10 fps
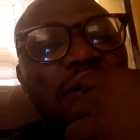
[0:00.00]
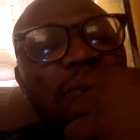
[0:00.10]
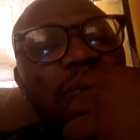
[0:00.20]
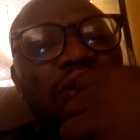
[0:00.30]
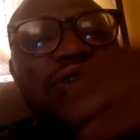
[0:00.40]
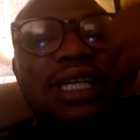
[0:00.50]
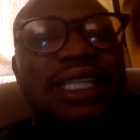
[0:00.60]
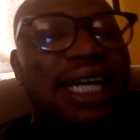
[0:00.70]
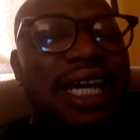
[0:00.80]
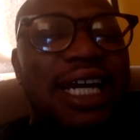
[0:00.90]
most of
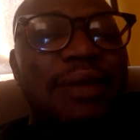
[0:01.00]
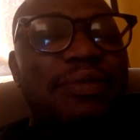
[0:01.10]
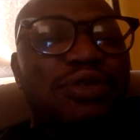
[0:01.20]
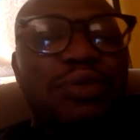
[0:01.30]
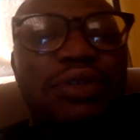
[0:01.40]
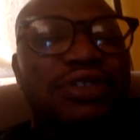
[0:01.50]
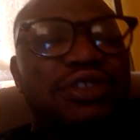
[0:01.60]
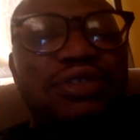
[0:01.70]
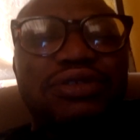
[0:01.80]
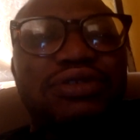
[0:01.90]
the times
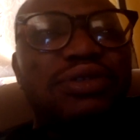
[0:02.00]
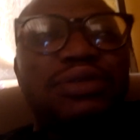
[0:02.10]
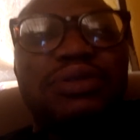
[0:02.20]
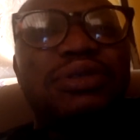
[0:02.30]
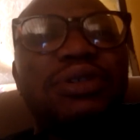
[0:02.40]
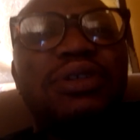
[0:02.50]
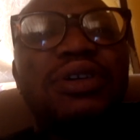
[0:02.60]
what you do,